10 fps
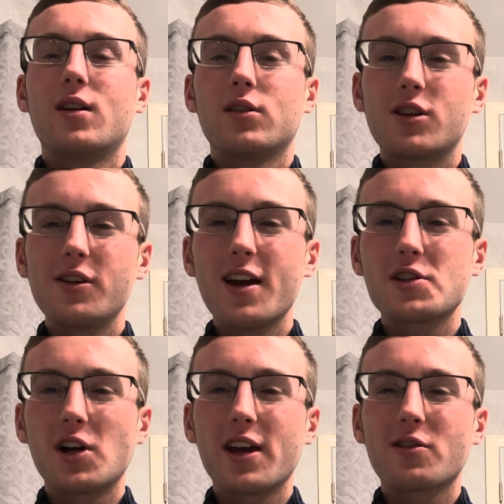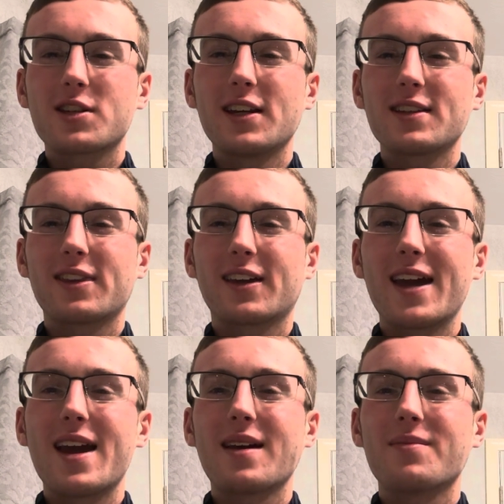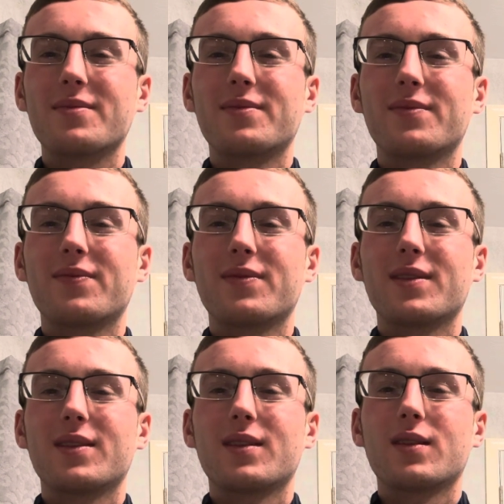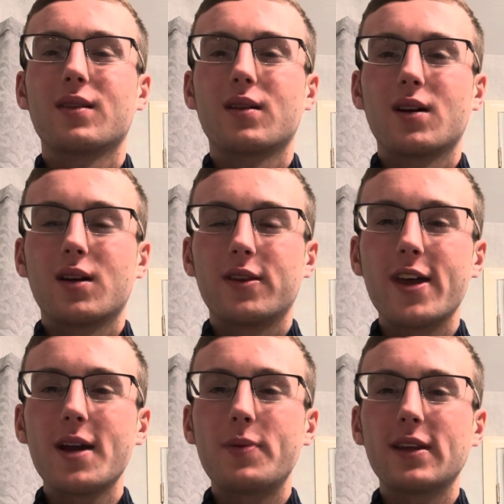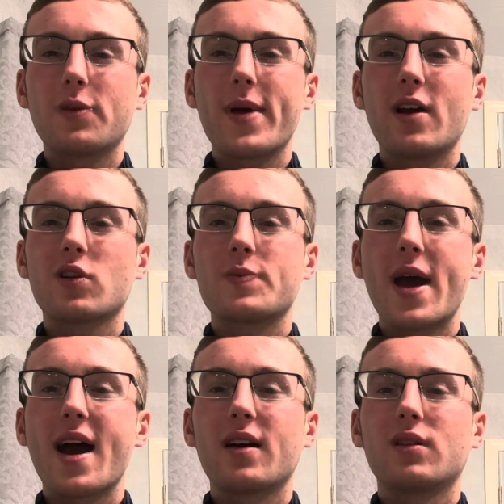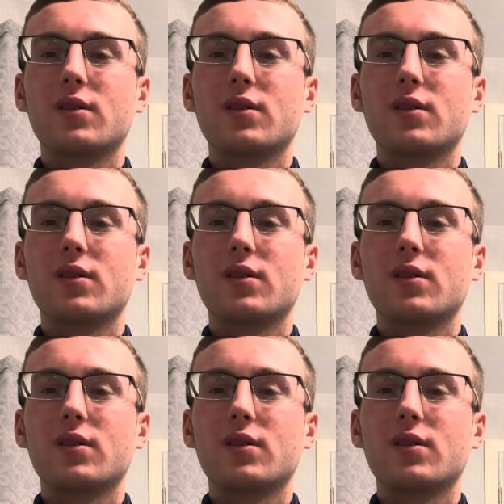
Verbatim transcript: Two days later, she's at the game. They beat the Bears bad.